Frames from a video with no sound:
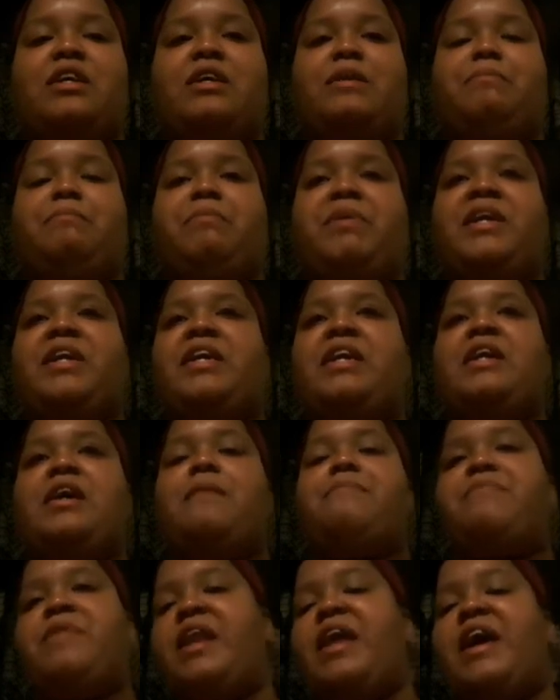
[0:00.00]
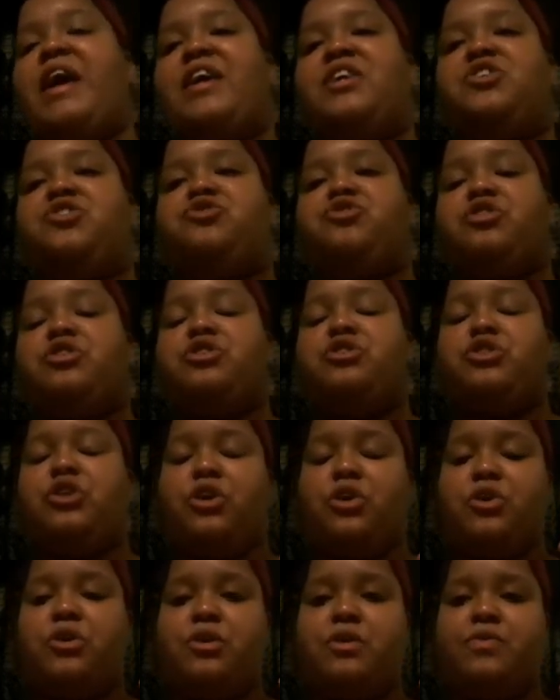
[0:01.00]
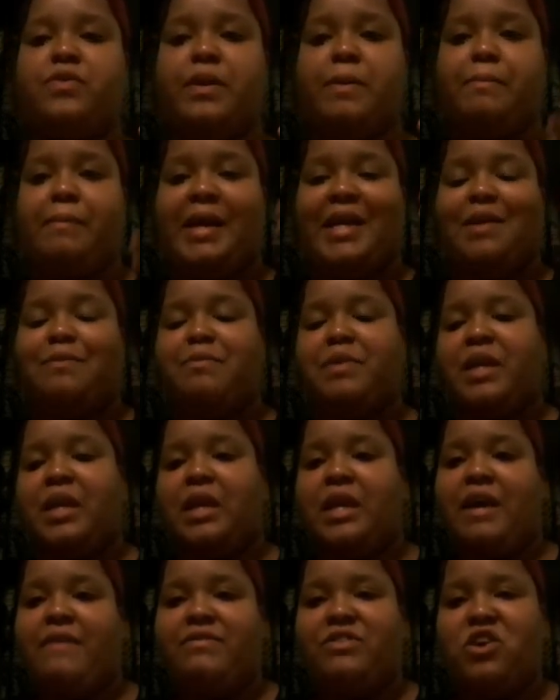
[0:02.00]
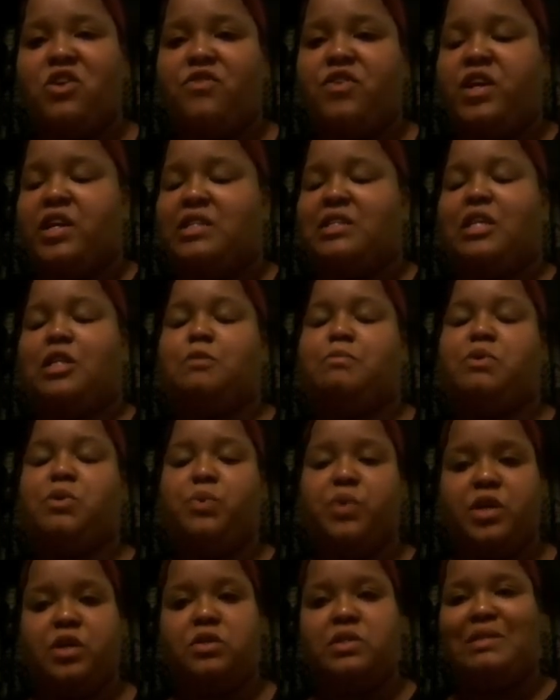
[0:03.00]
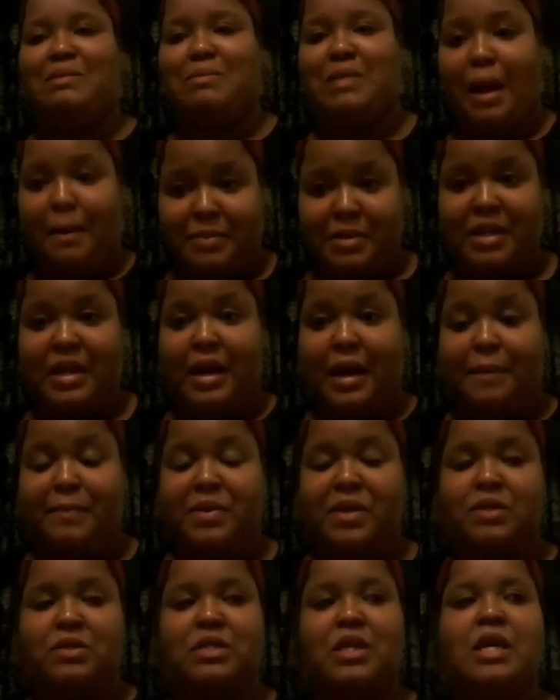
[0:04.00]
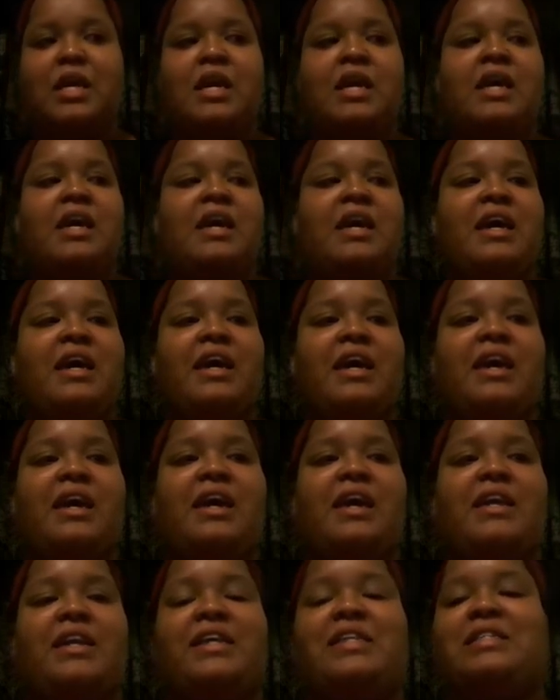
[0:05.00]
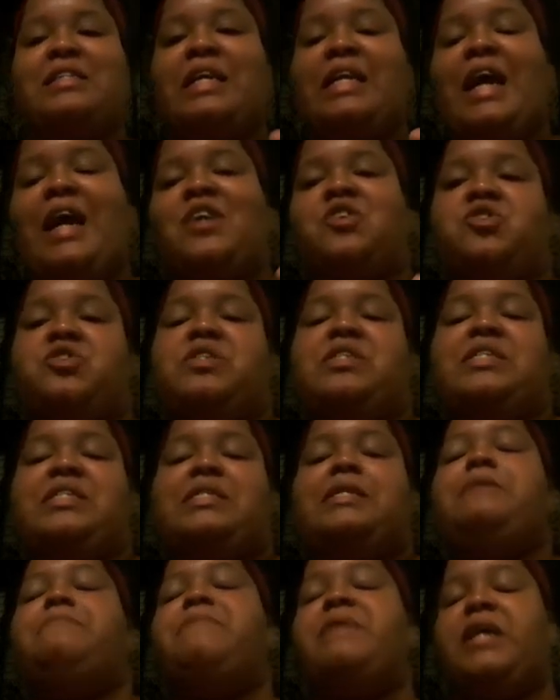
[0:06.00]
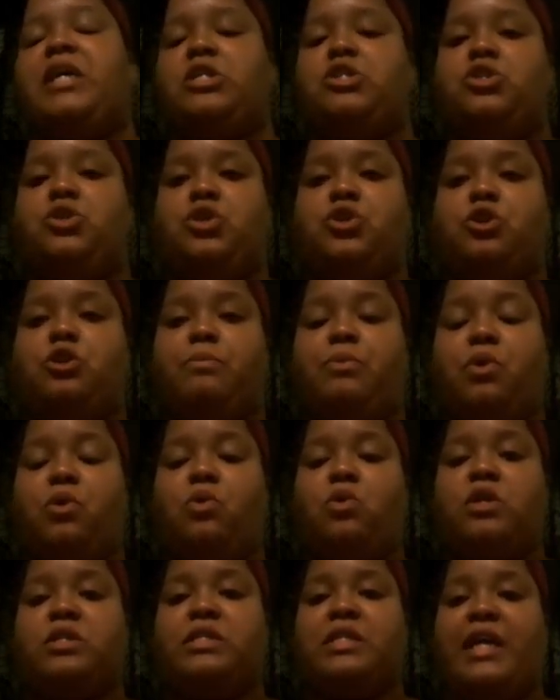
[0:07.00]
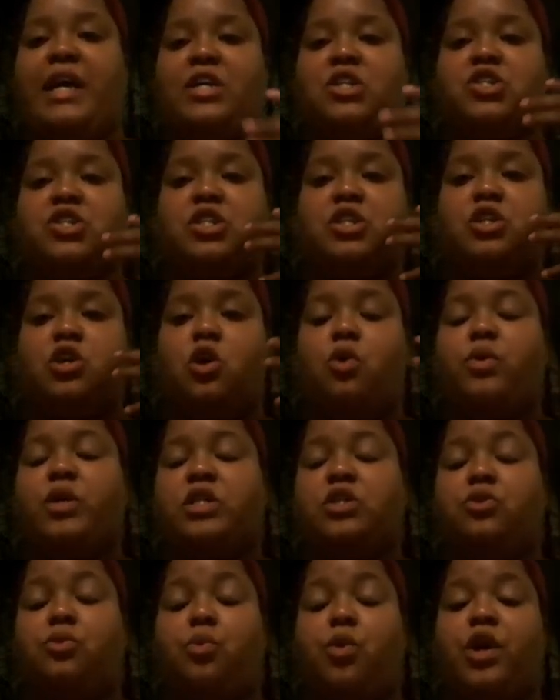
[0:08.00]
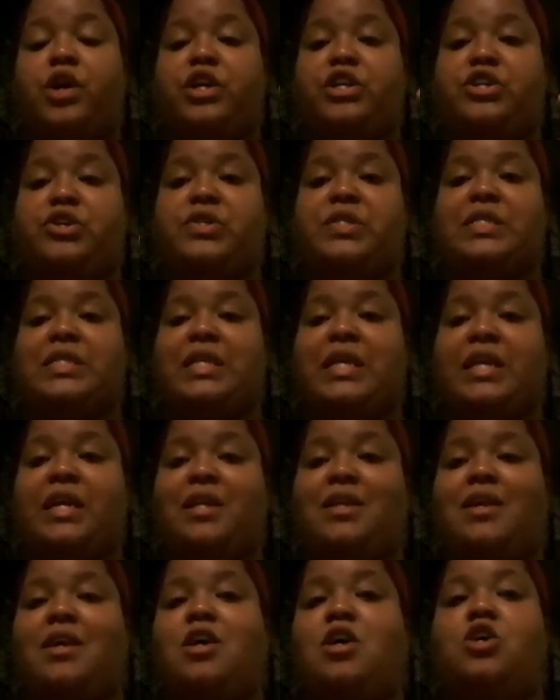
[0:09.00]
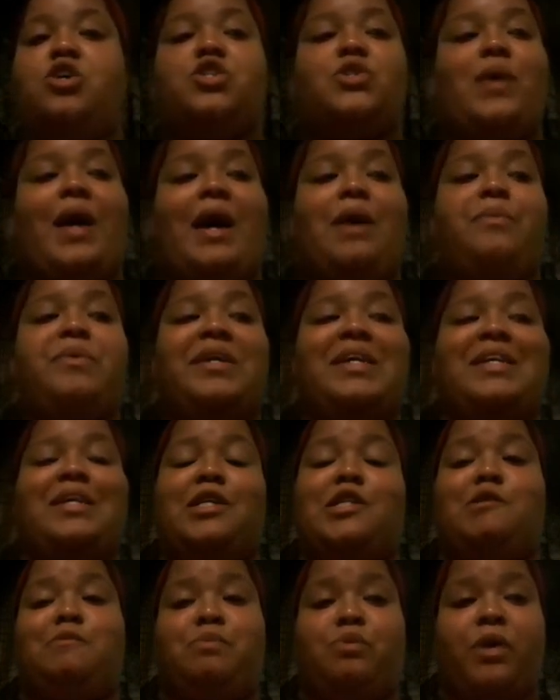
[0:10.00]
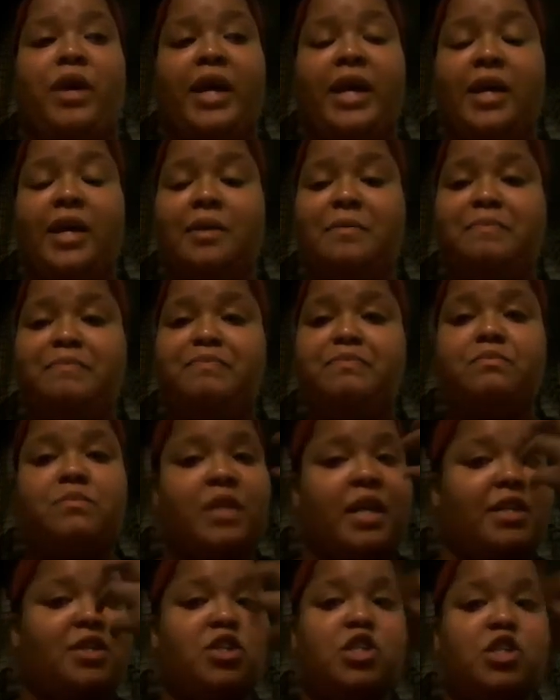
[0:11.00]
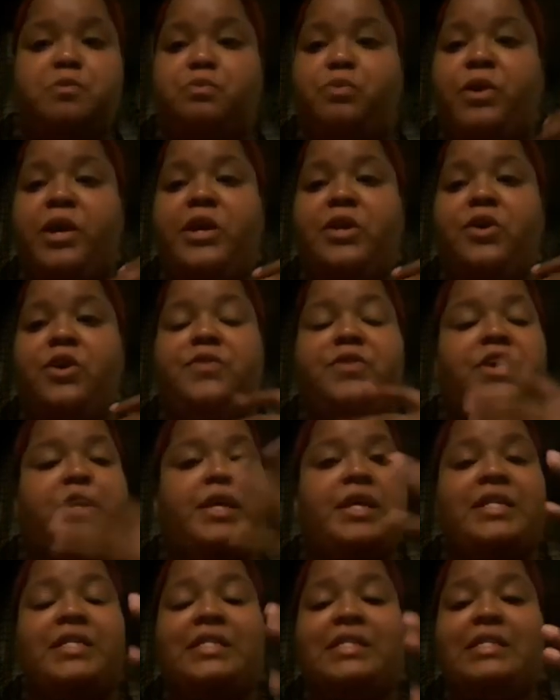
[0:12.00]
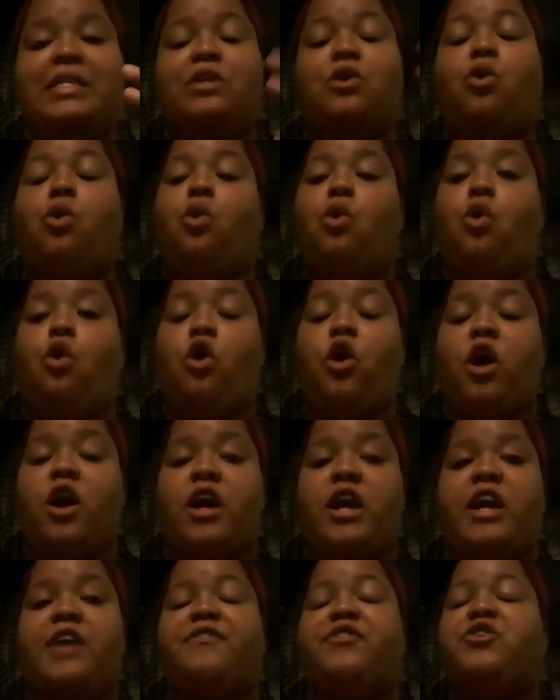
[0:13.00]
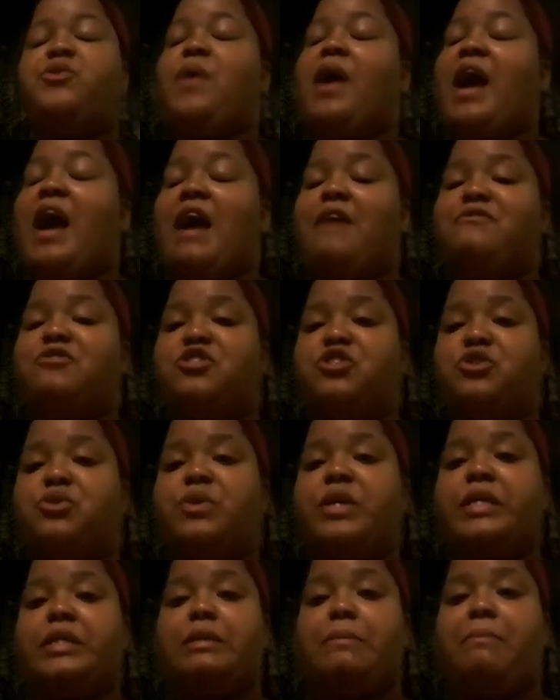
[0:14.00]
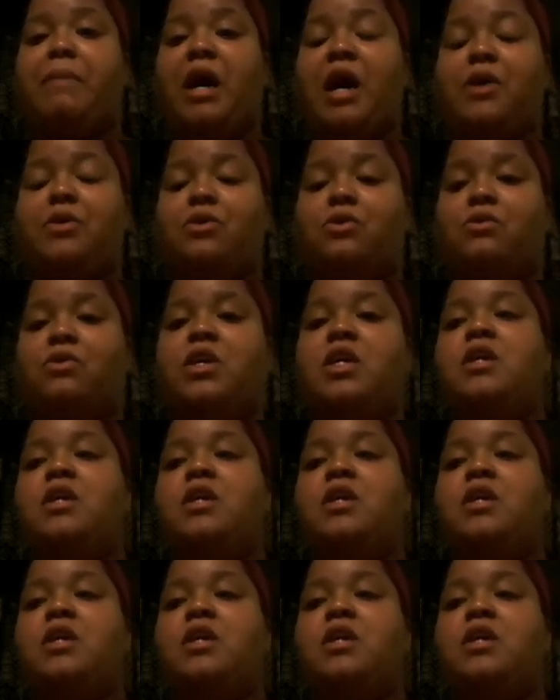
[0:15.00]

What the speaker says: picking up that extra dirt that might have been left over, because let's be real, sometimes it happens, and it's not actually seeping into your pores and actually going to work in your skin. So I would get a spray and just spray it on there and let it sit, or if you have to, get the bottle